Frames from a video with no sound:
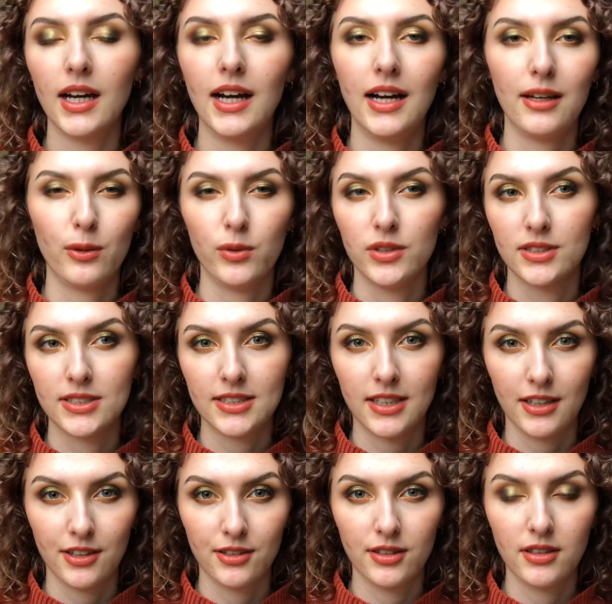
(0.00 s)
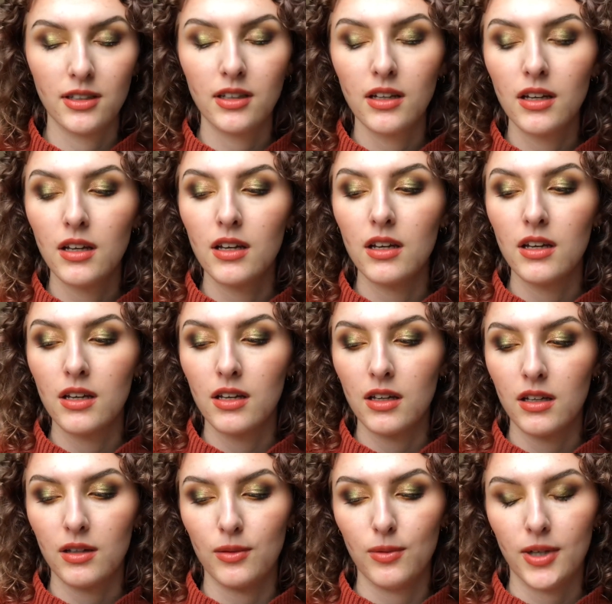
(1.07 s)
I will start
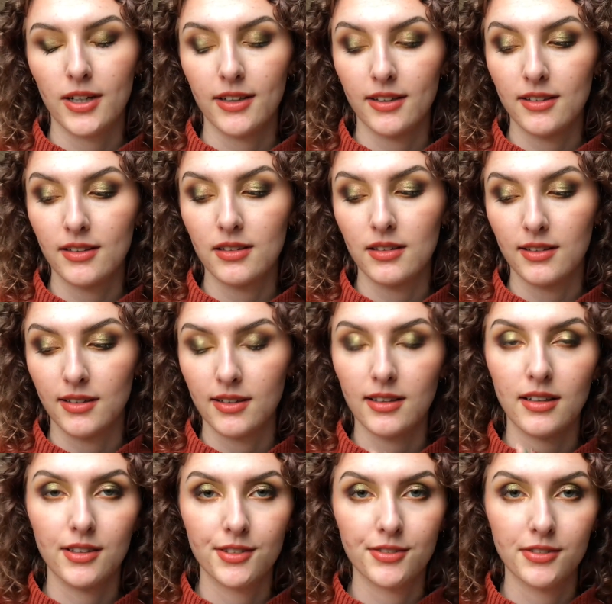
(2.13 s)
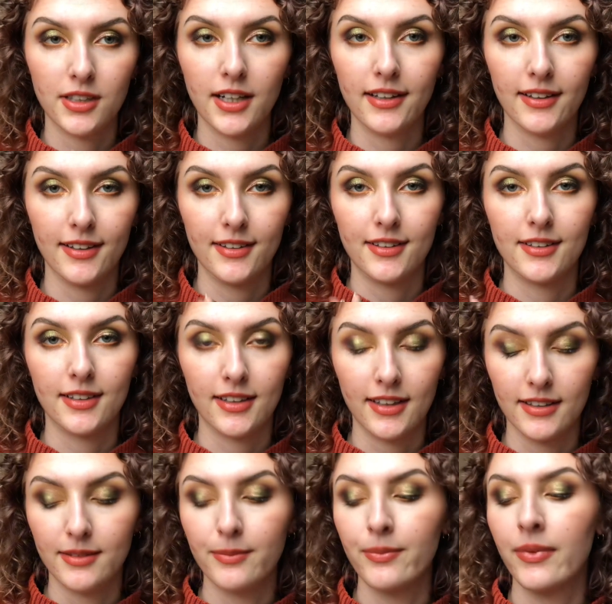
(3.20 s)
wearing like colorful eyeliner
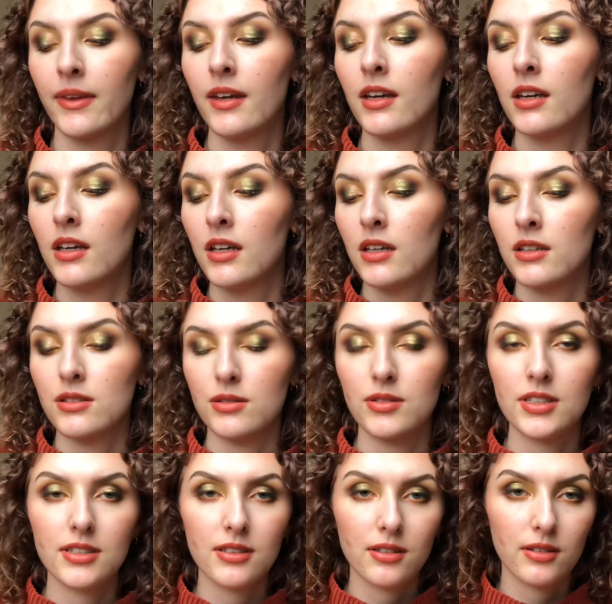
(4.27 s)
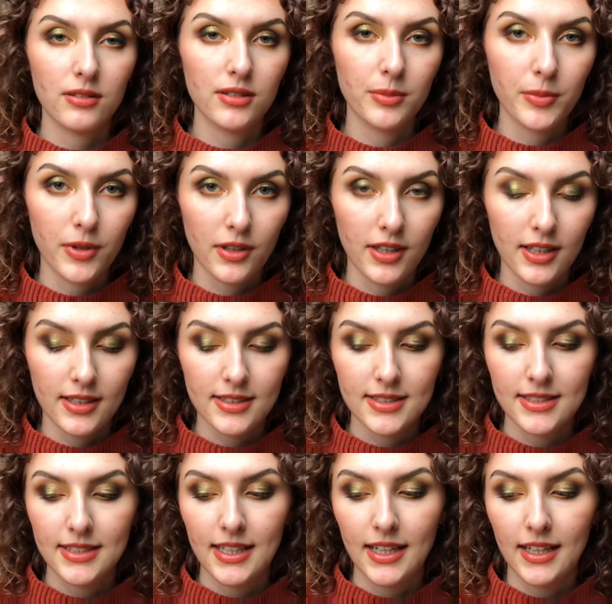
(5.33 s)
again. So these are all the products
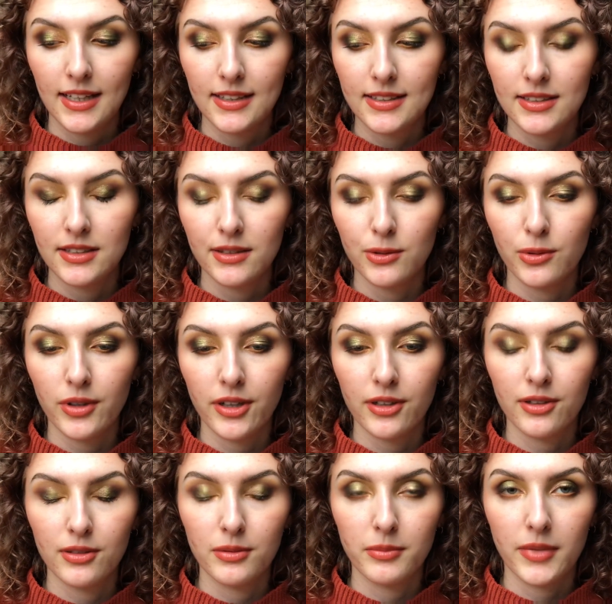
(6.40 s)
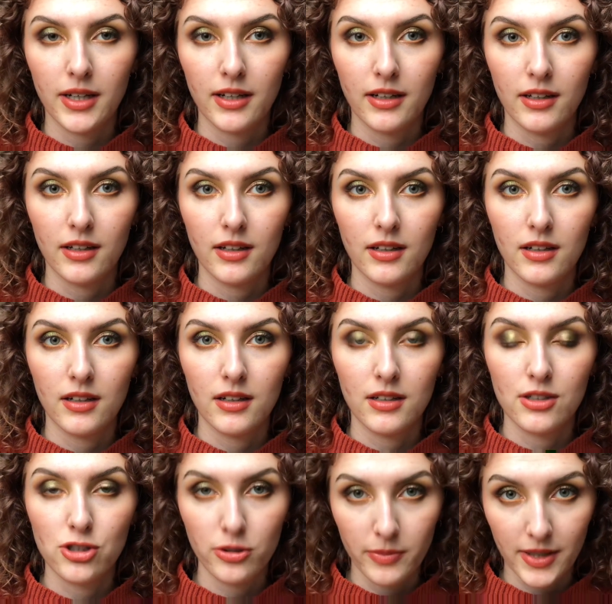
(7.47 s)
that were on my
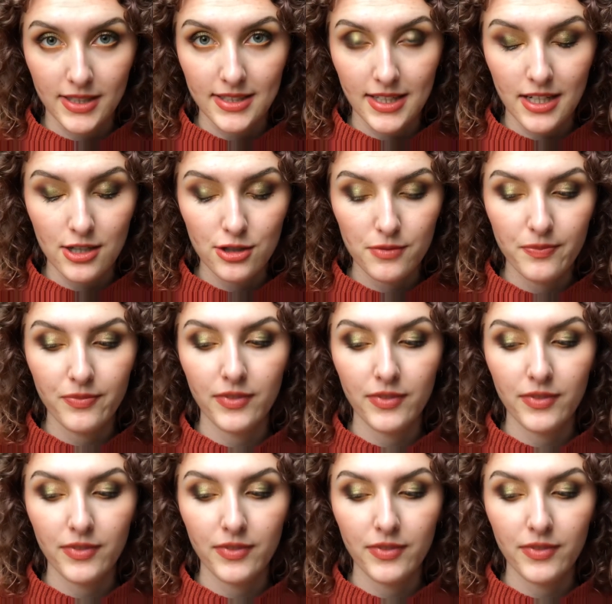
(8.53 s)
Shop My Stash.